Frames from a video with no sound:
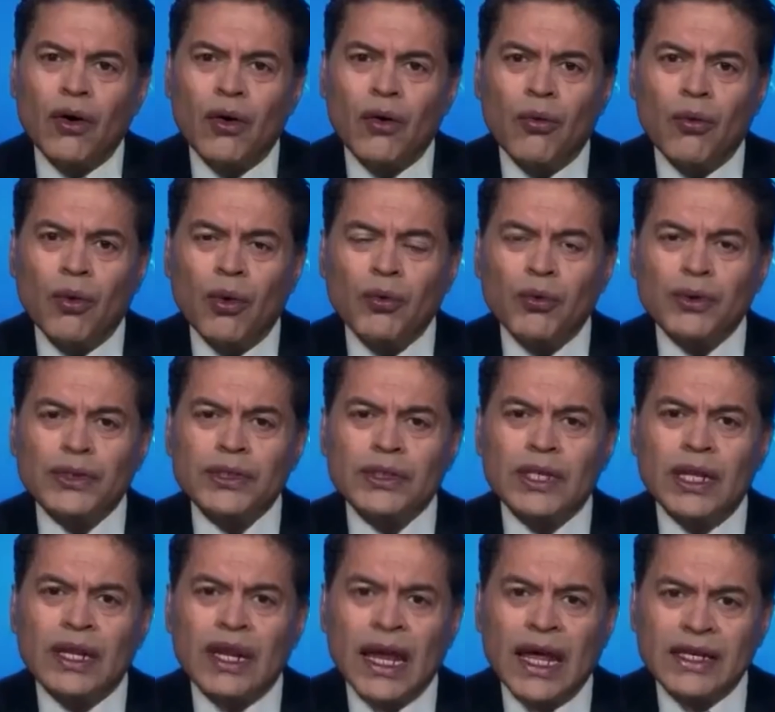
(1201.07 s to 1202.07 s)

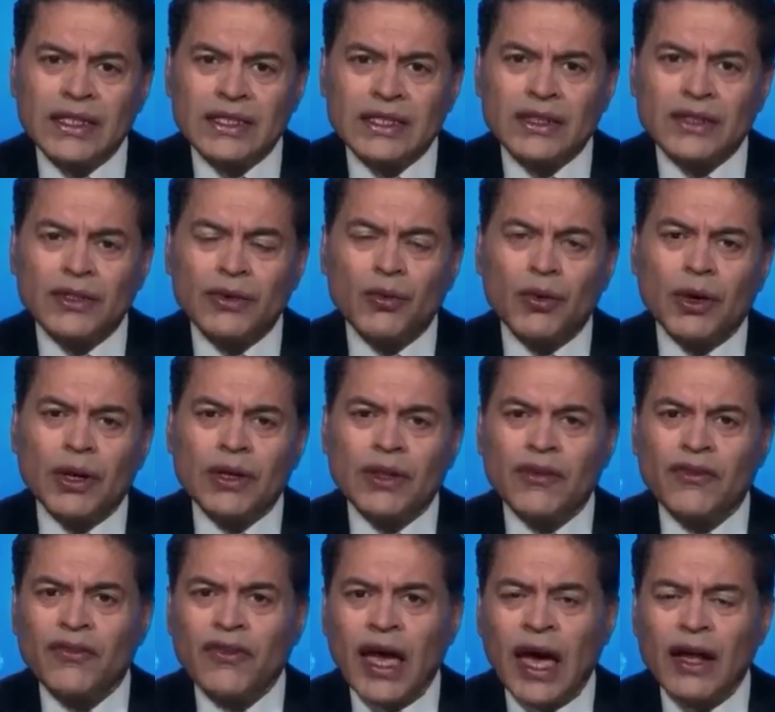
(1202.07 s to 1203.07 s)
was the lesson? What are
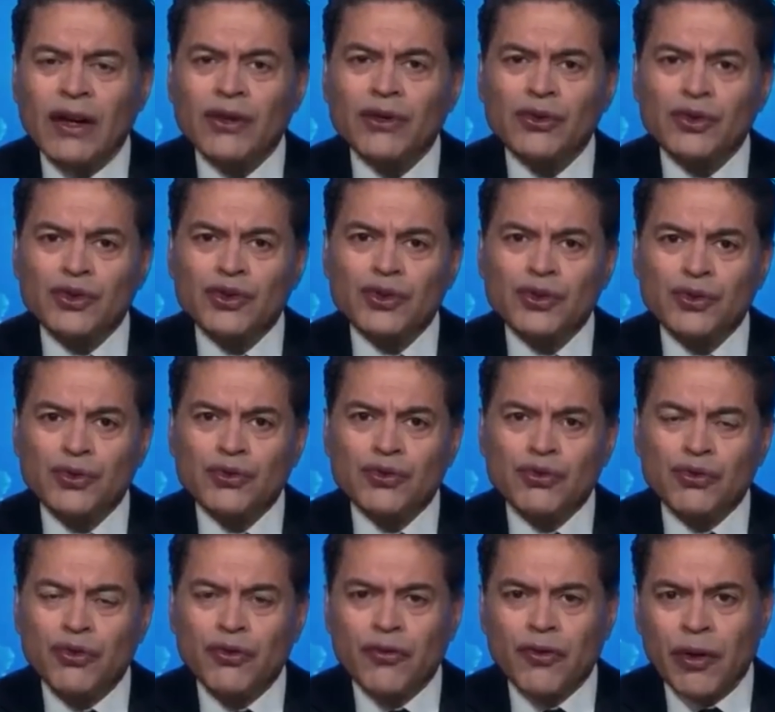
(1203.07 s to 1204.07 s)
the values you
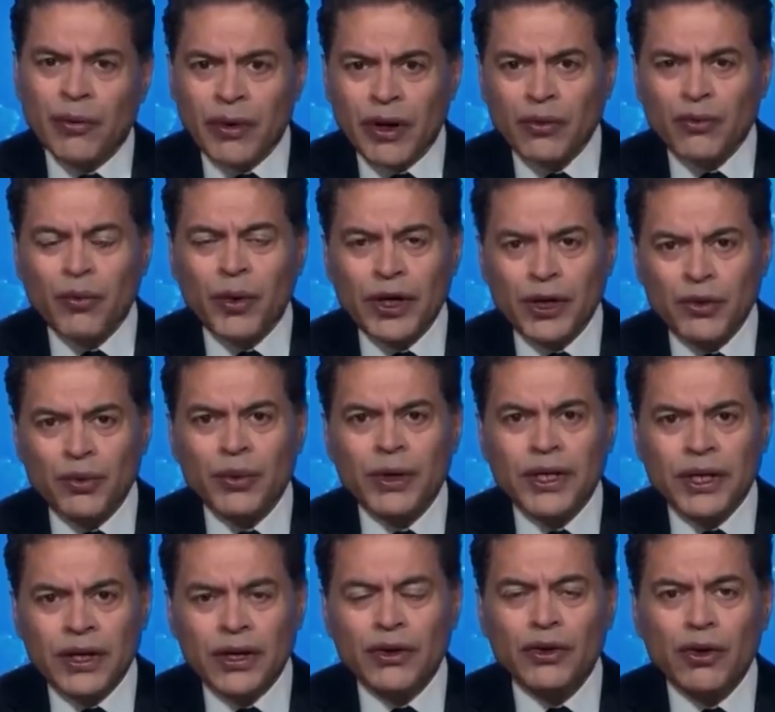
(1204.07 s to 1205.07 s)
drew from it when you
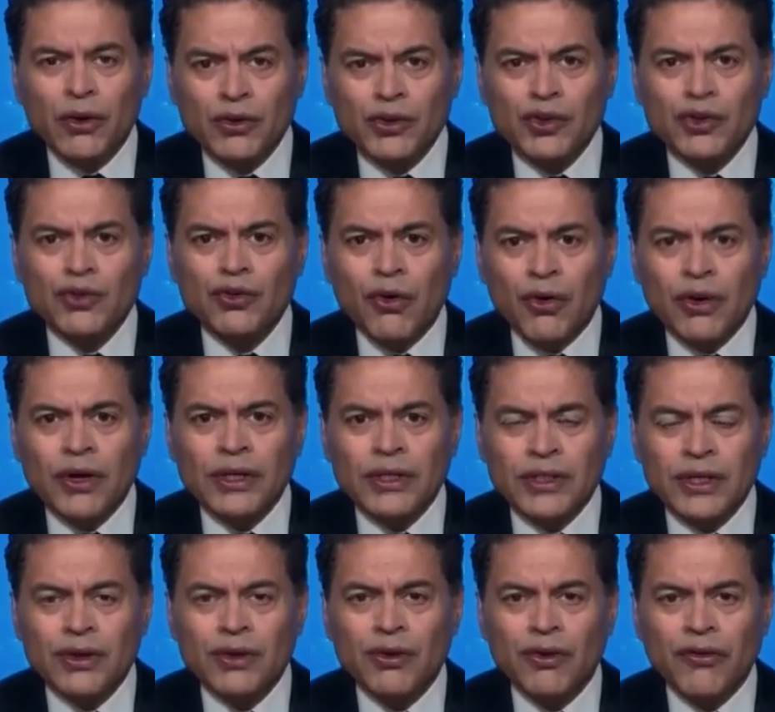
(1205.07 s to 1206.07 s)
would hear those
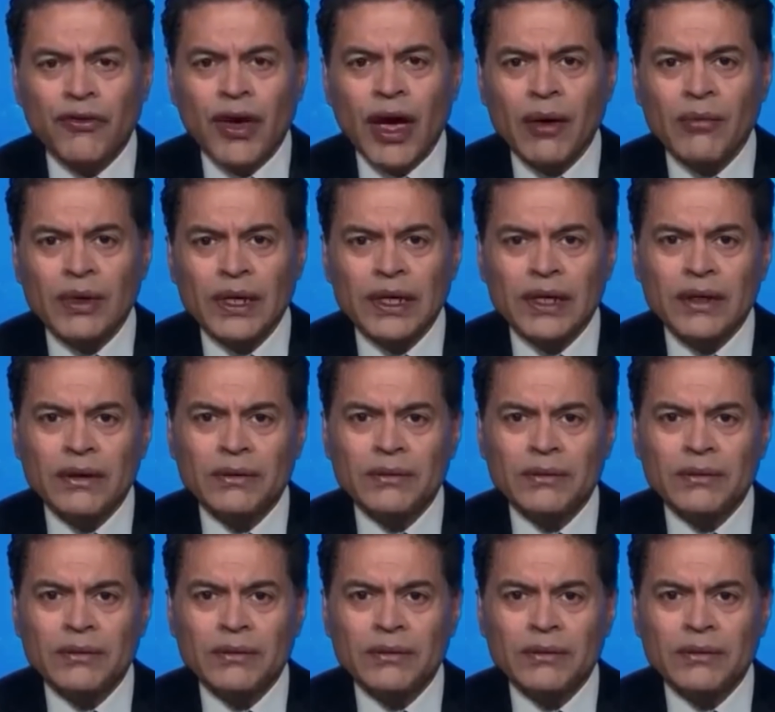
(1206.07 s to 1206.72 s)
stories in your family?